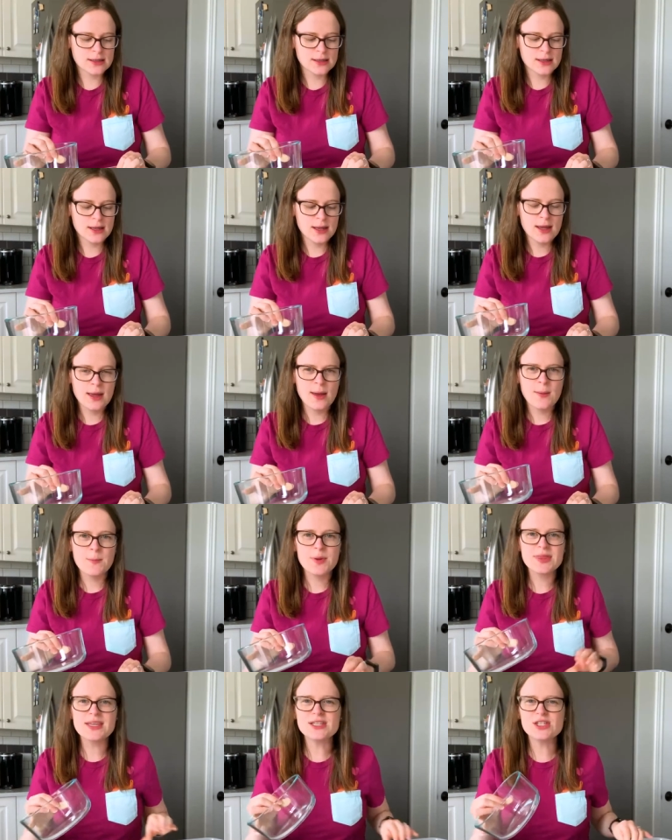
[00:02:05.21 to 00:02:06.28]

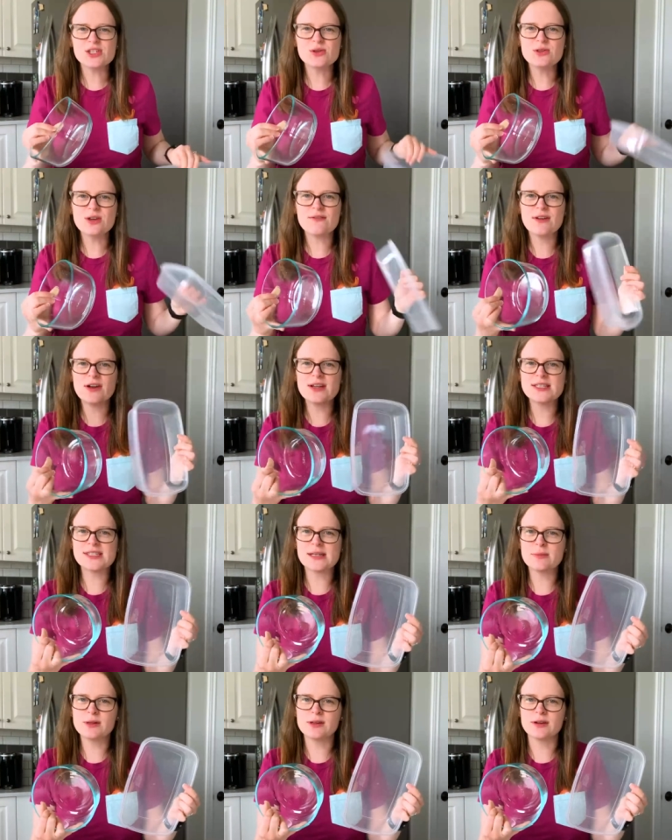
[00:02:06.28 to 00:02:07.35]
But these two look very
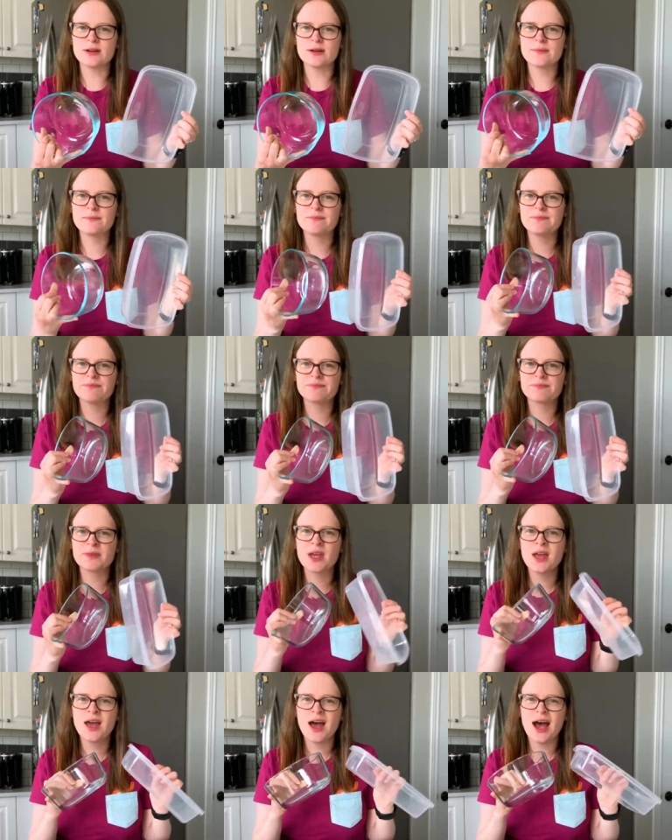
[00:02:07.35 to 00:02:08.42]
similar.
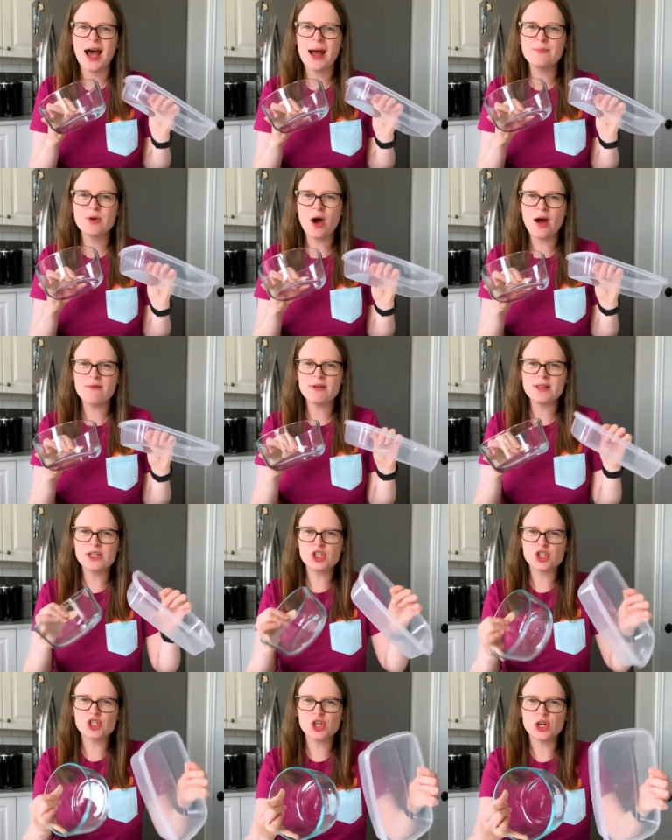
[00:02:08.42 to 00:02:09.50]
I'm not really
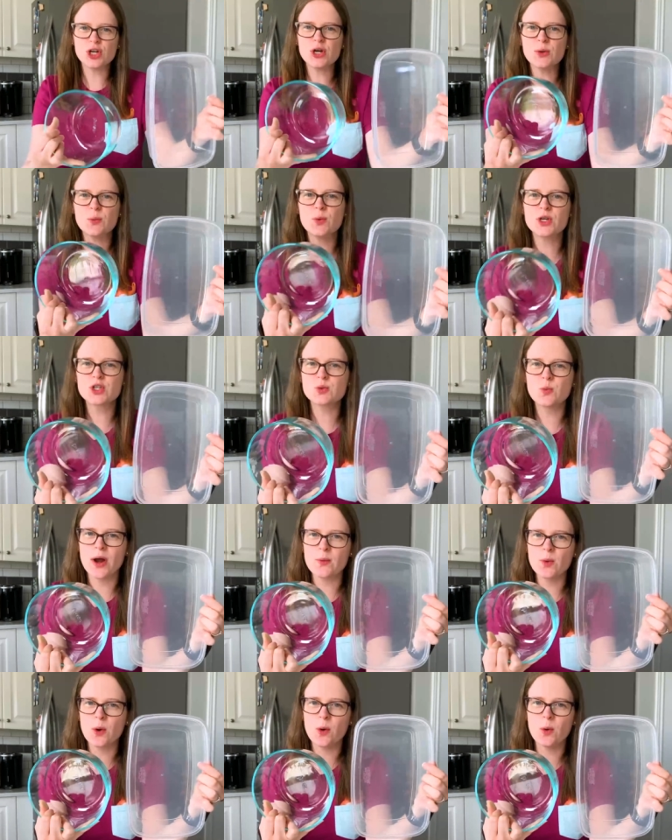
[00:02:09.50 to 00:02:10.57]
sure which
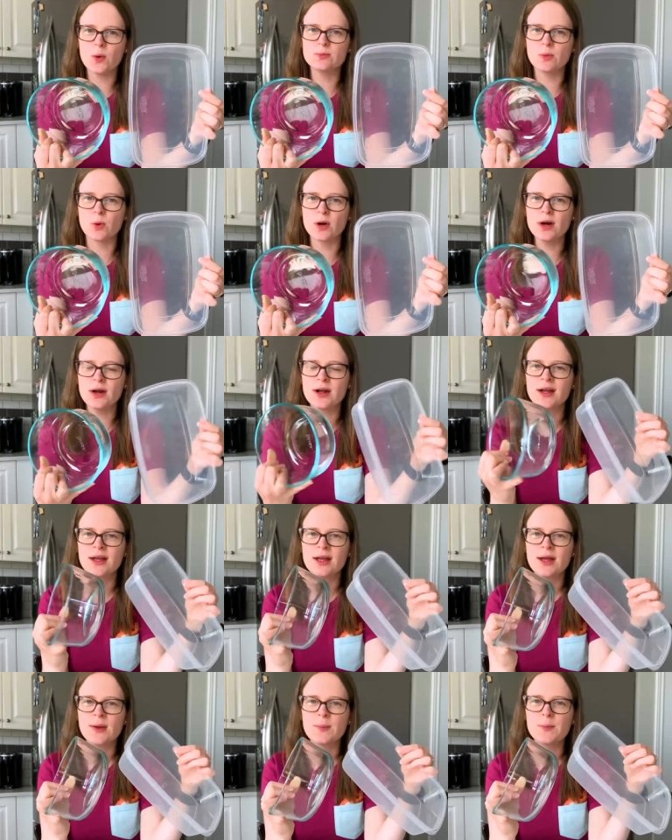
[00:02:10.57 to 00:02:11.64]
one will hold more,
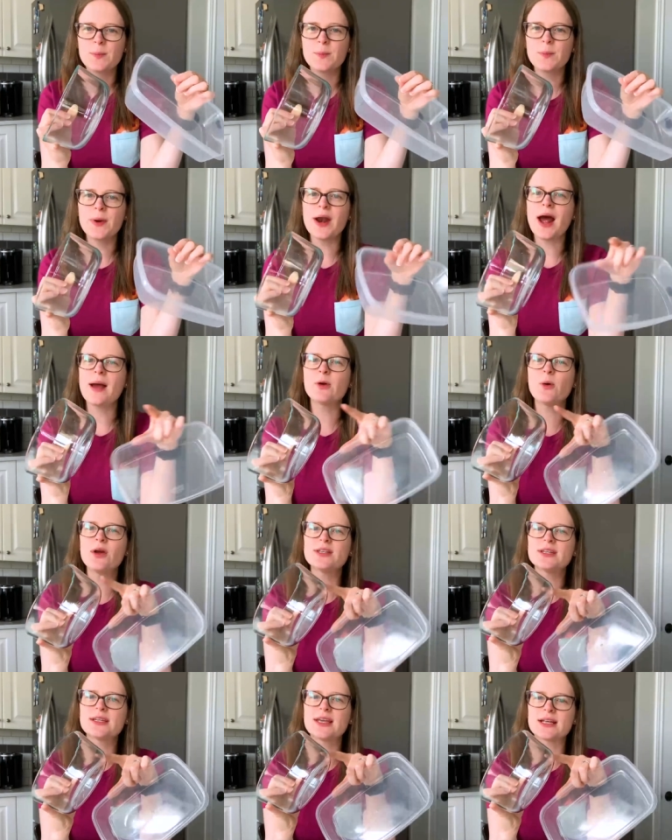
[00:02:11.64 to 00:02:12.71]
but I'm
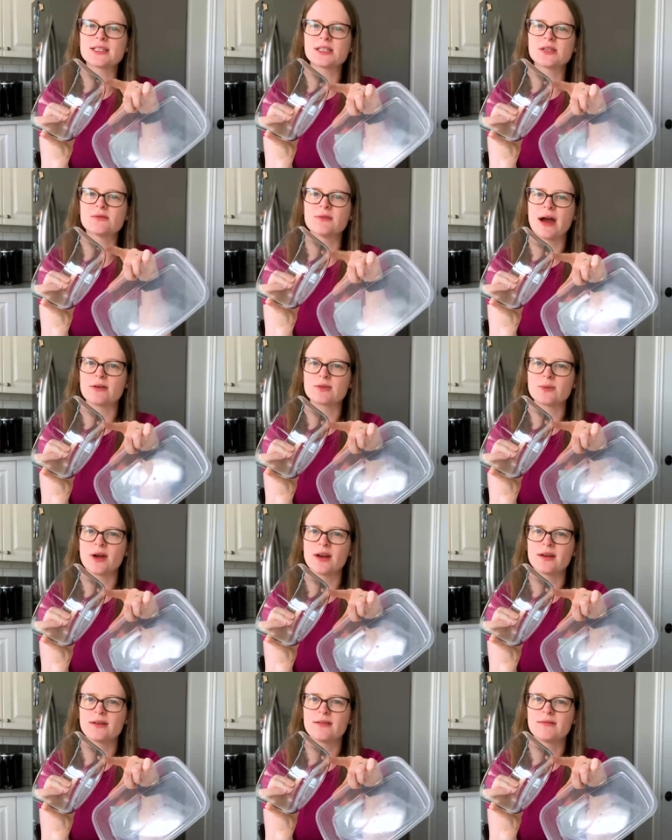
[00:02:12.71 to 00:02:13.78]
going to guess the round
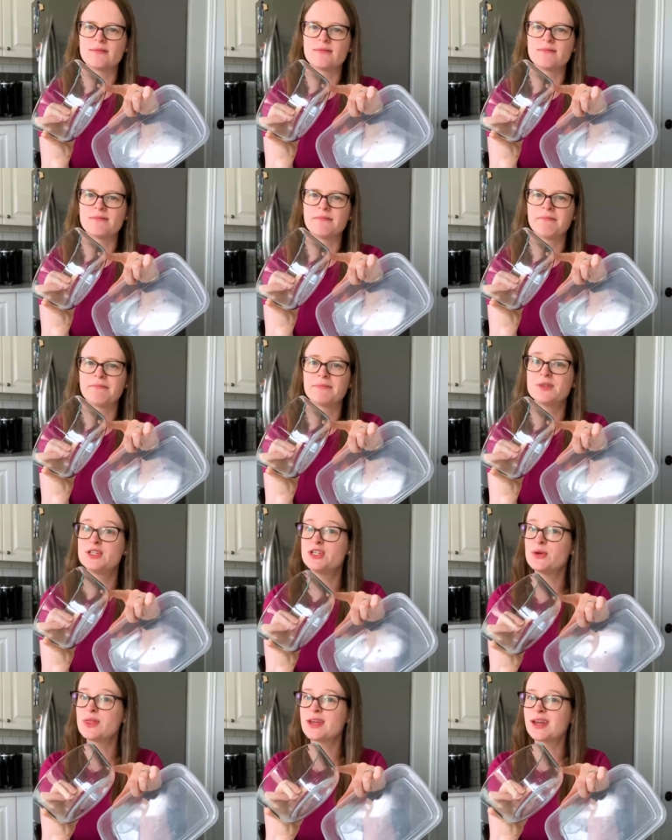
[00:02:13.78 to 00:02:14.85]
one.
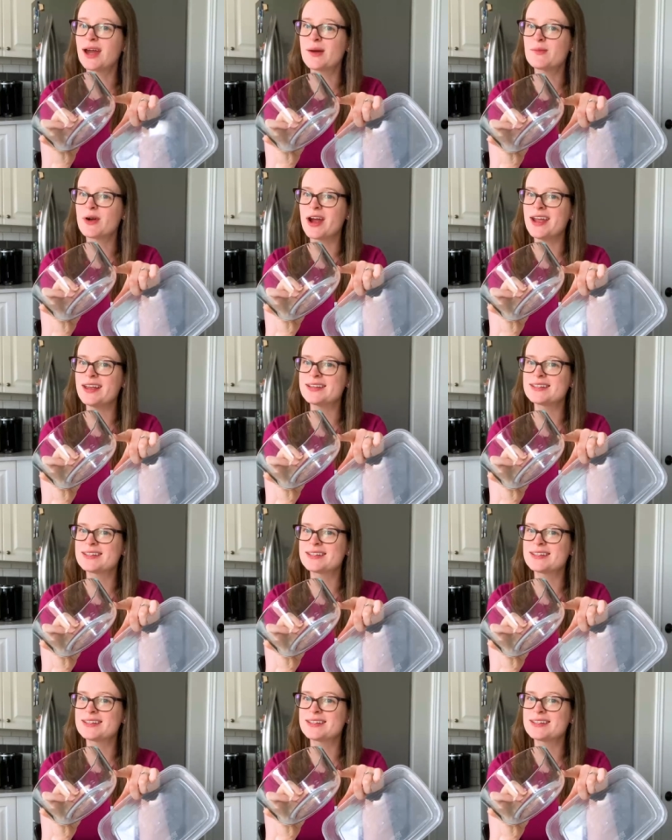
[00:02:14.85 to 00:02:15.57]
Do you think I'm right?